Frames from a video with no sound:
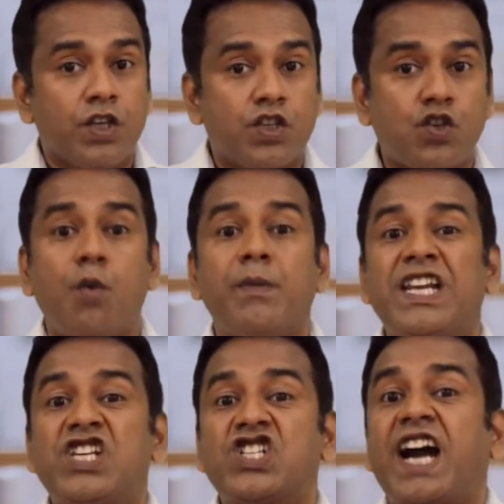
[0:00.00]
so
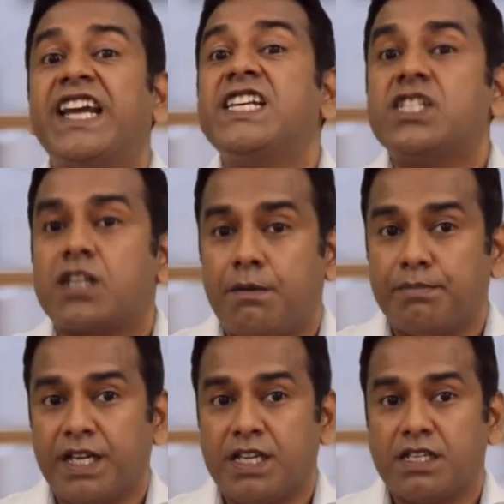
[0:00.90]
many Chinese
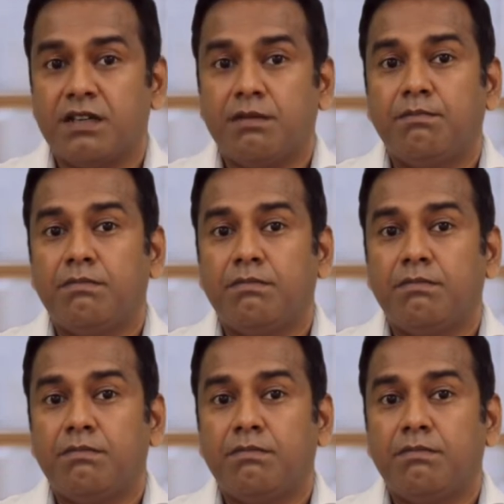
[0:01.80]
companies